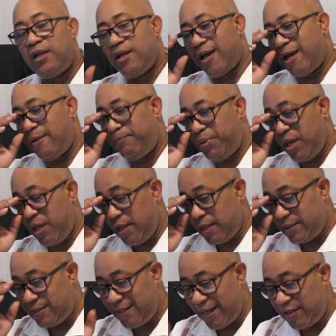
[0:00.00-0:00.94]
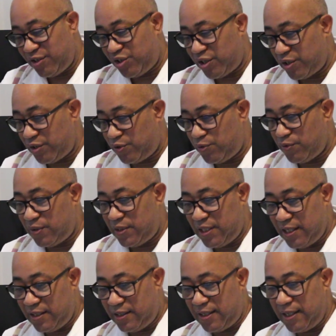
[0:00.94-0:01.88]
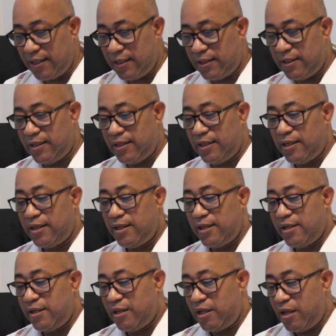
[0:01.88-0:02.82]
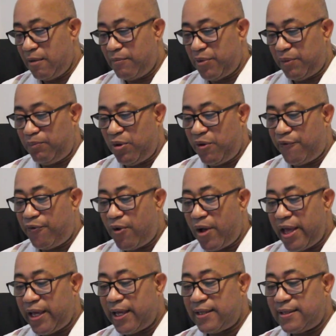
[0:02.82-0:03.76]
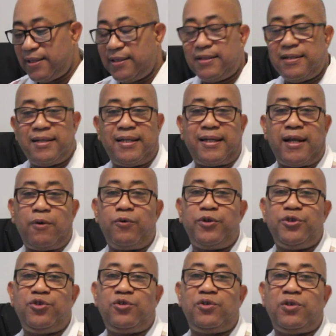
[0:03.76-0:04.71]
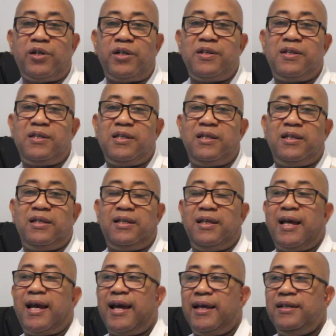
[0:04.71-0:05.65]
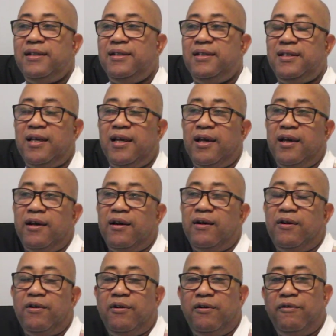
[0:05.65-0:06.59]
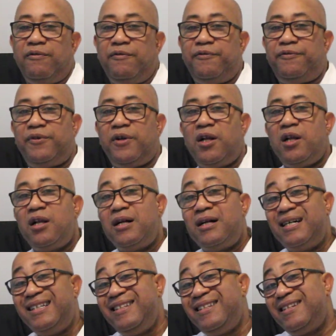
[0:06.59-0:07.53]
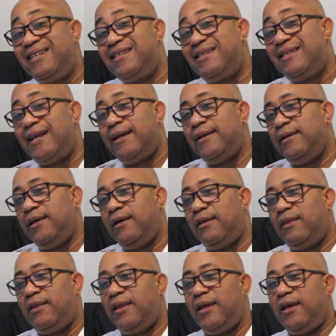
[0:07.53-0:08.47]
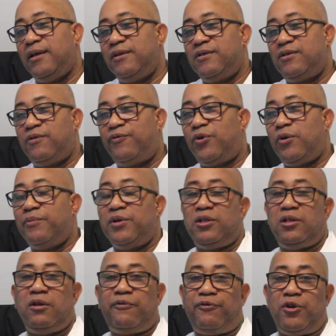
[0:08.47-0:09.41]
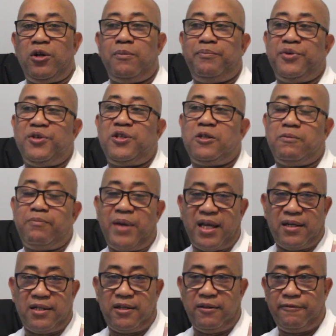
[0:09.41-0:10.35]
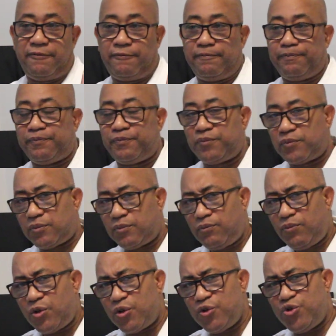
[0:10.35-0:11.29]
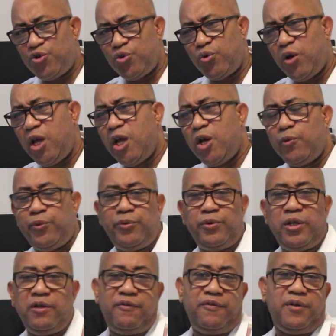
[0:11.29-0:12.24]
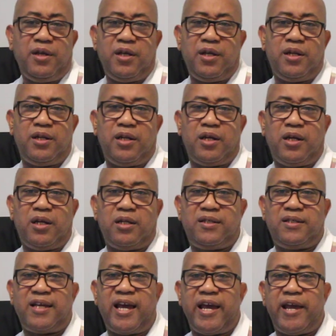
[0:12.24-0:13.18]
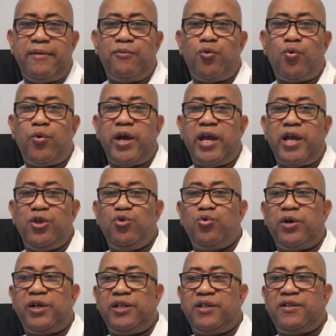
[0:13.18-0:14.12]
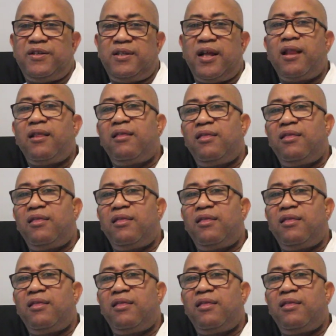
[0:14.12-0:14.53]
and paying attention to detail. But before I get into that, I want you to consider the idea of understanding things from a different perspective. So we're living in a time where you understand